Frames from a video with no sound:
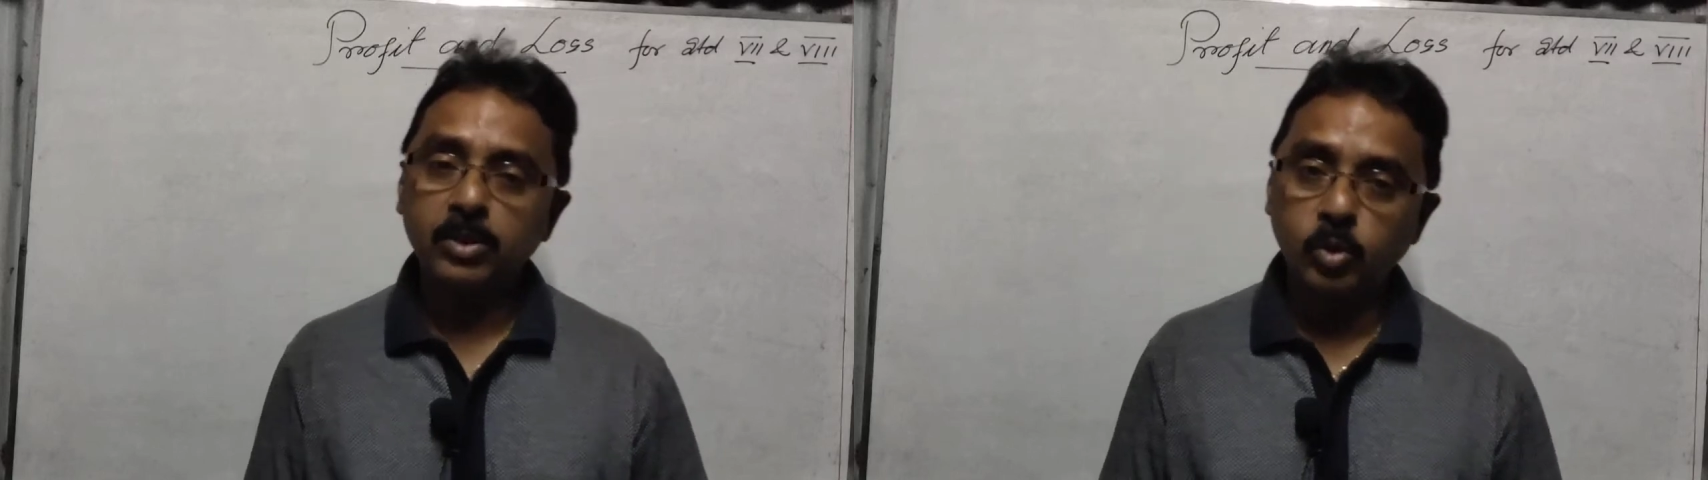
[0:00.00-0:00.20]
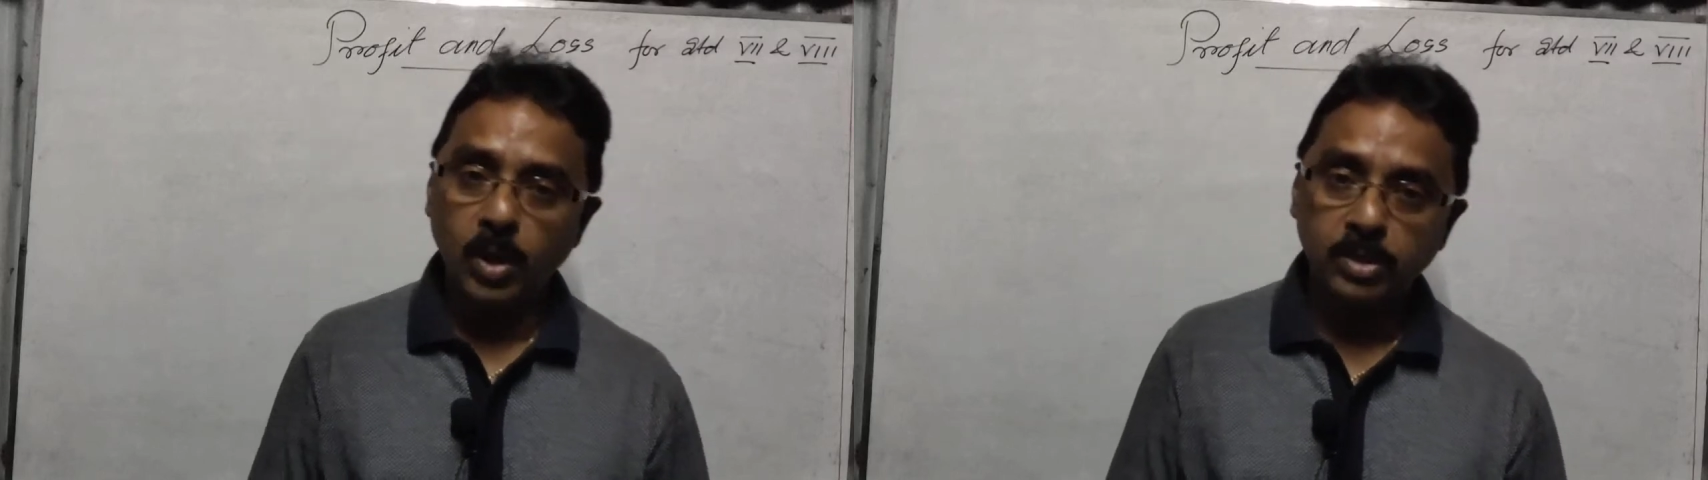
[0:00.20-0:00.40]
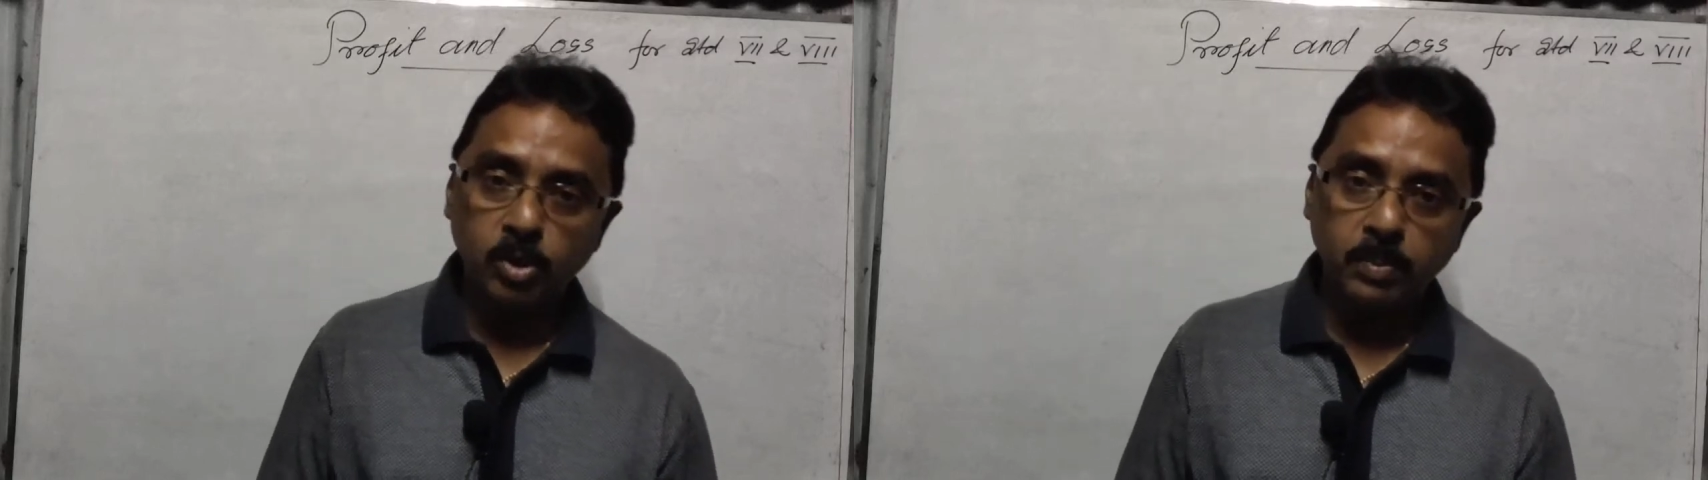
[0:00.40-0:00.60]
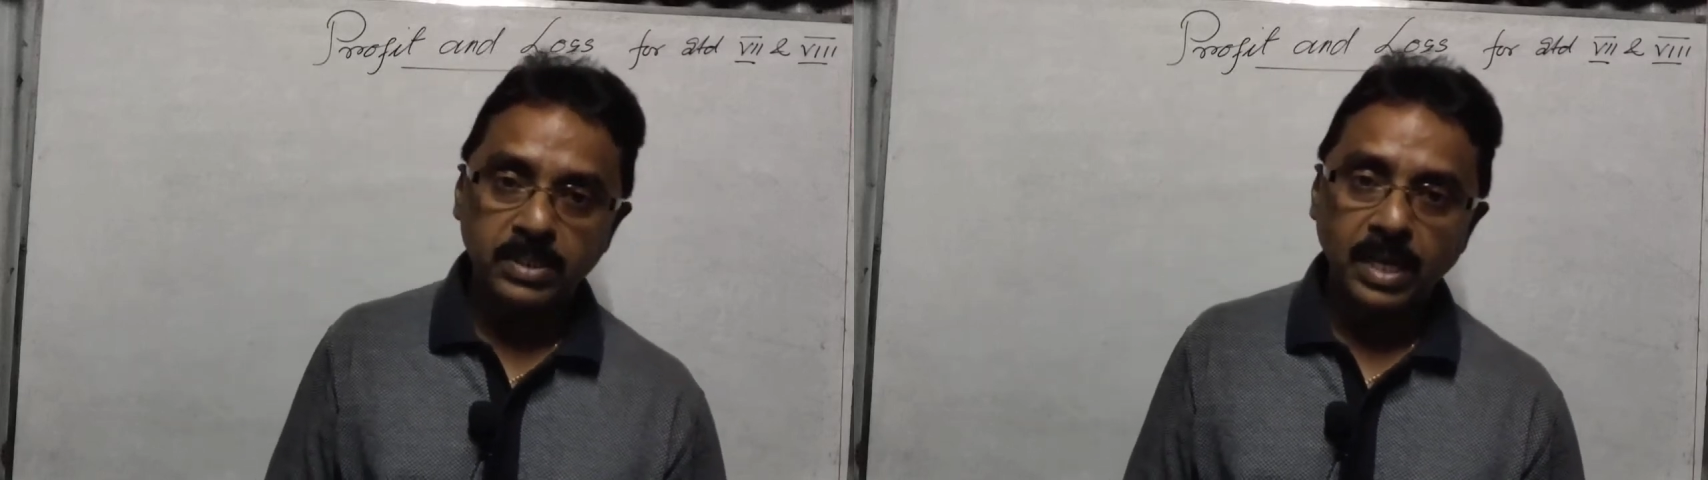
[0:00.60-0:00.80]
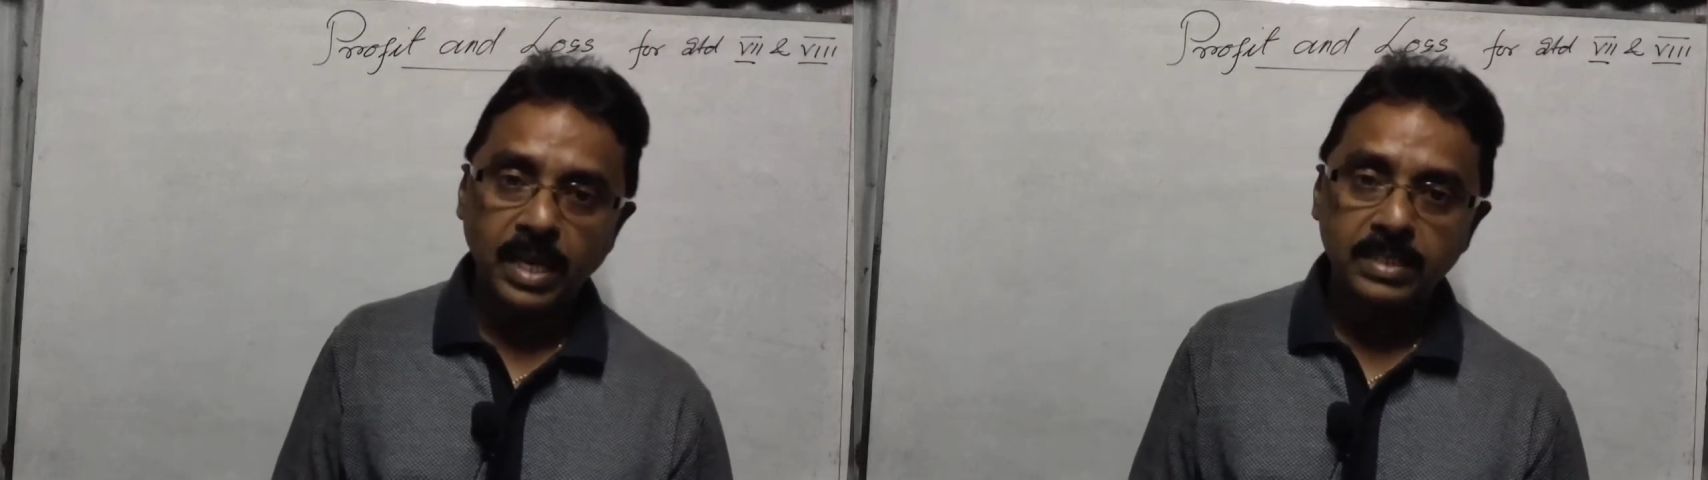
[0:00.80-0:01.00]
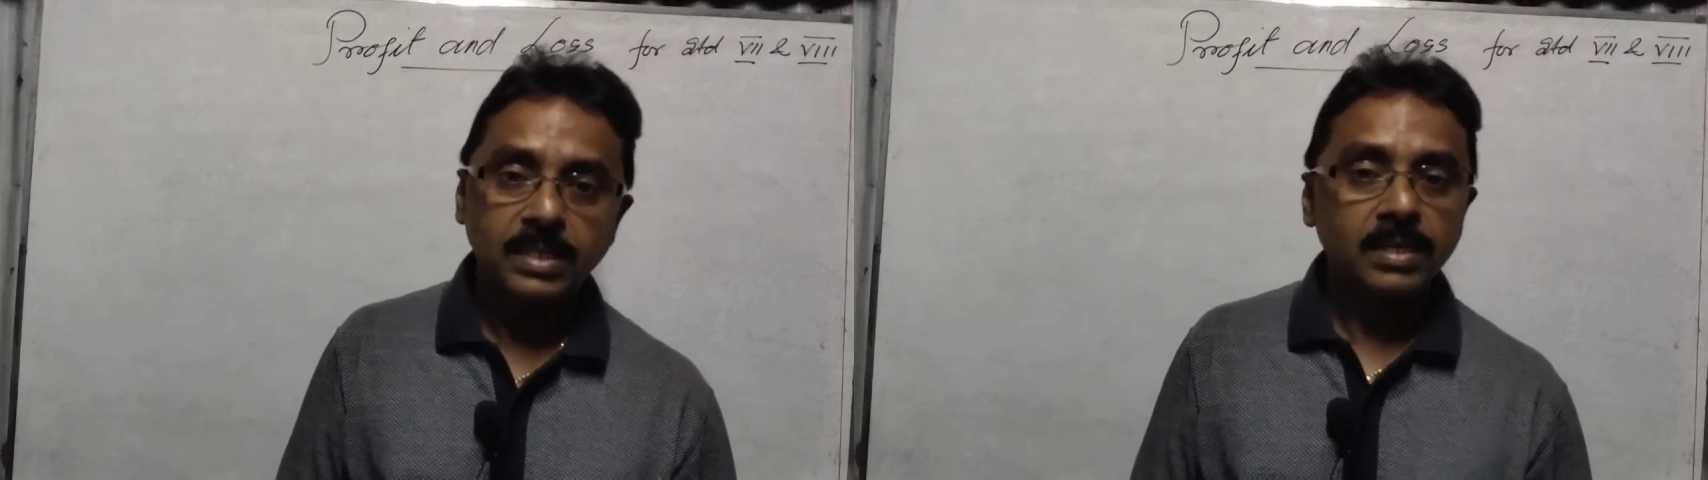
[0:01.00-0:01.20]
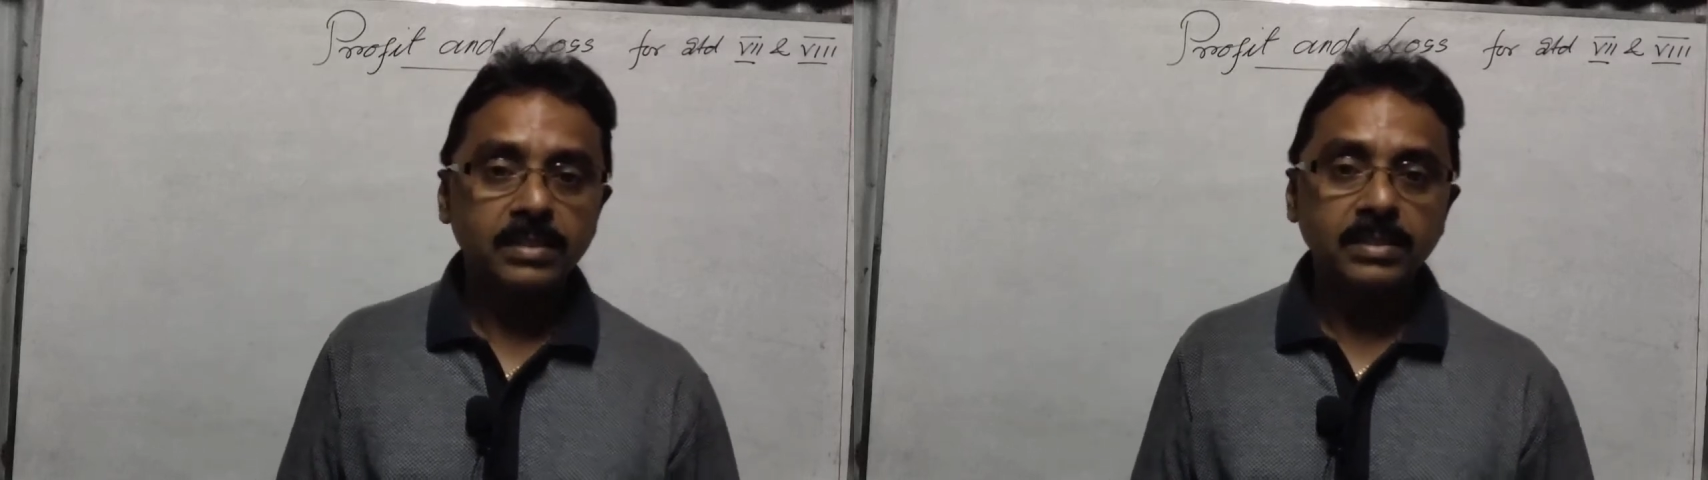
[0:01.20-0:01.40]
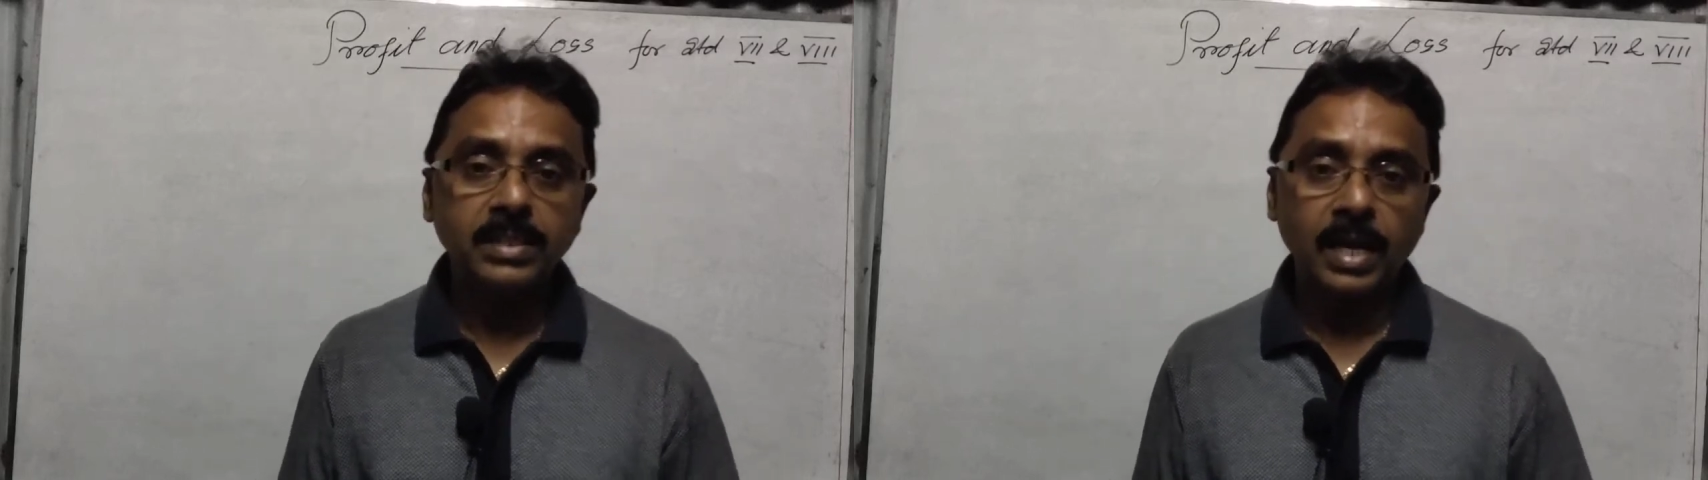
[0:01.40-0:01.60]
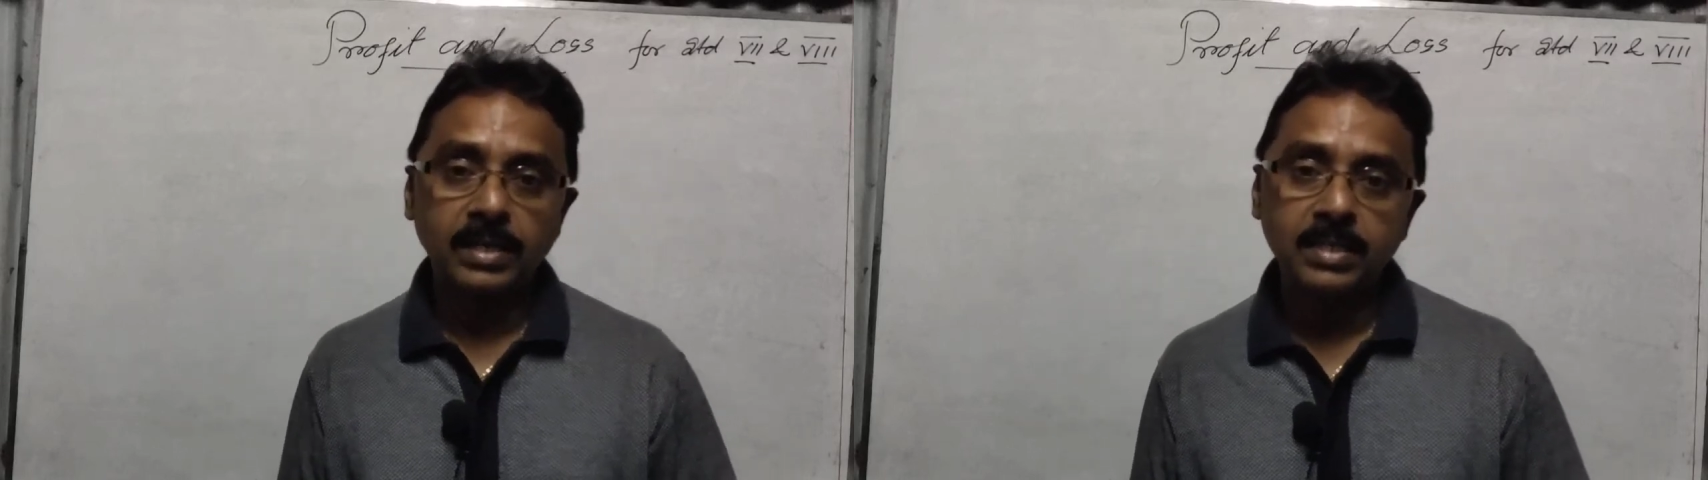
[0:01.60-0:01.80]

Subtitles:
20 rupees less, that